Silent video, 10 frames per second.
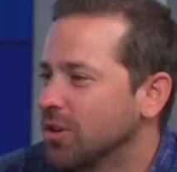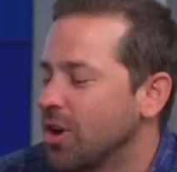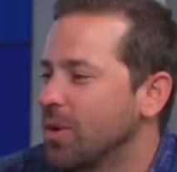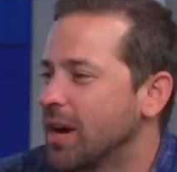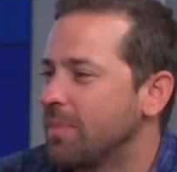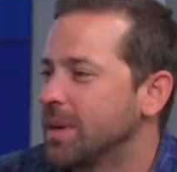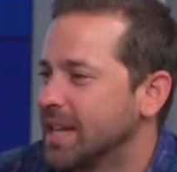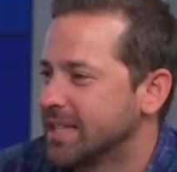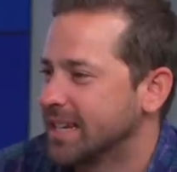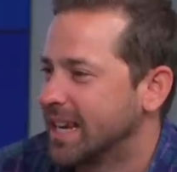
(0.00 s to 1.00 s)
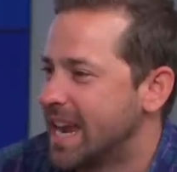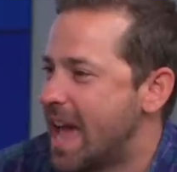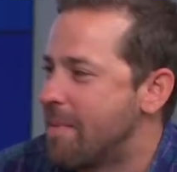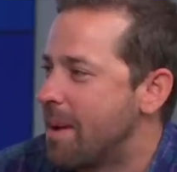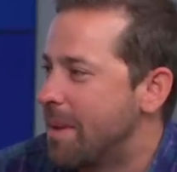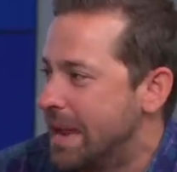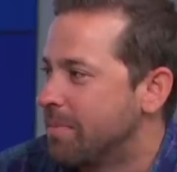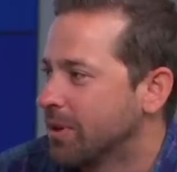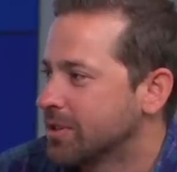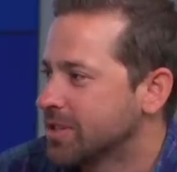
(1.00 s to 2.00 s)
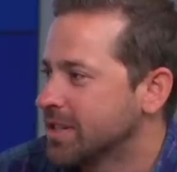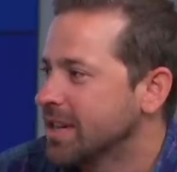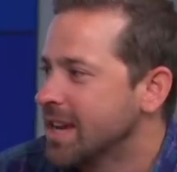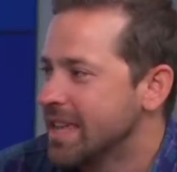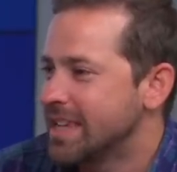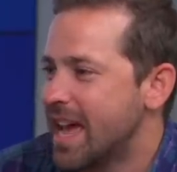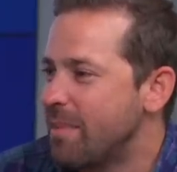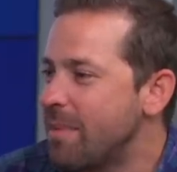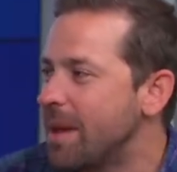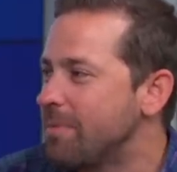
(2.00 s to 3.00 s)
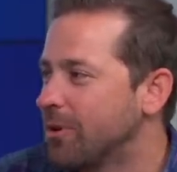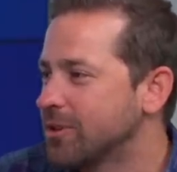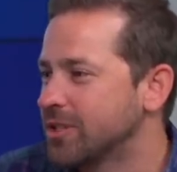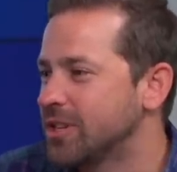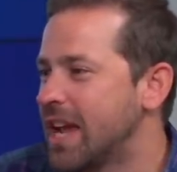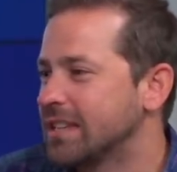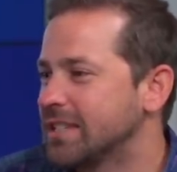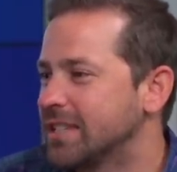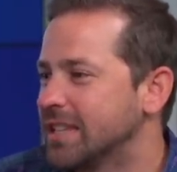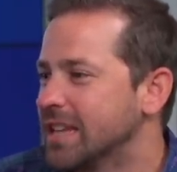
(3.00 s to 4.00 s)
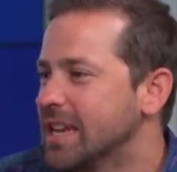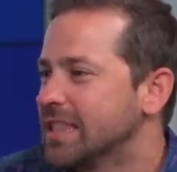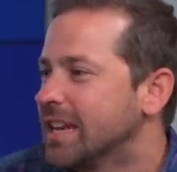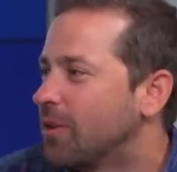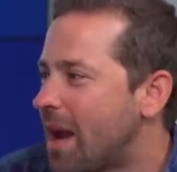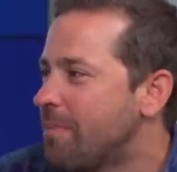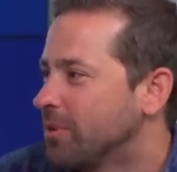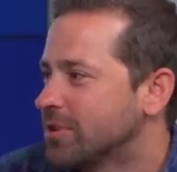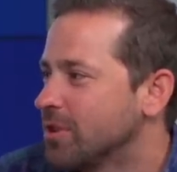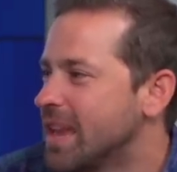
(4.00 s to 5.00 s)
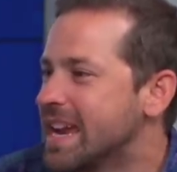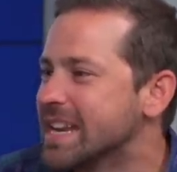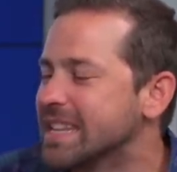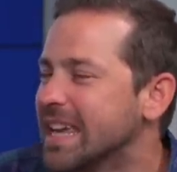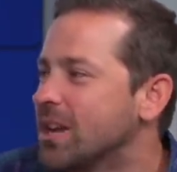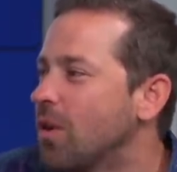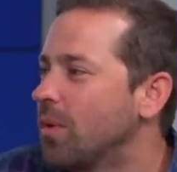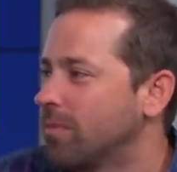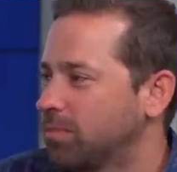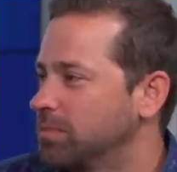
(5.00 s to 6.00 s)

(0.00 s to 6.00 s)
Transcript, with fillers: going up against like an M M A person, the M M A person they has grapple. Yeah. They grapple, so they can. Like he, they know. he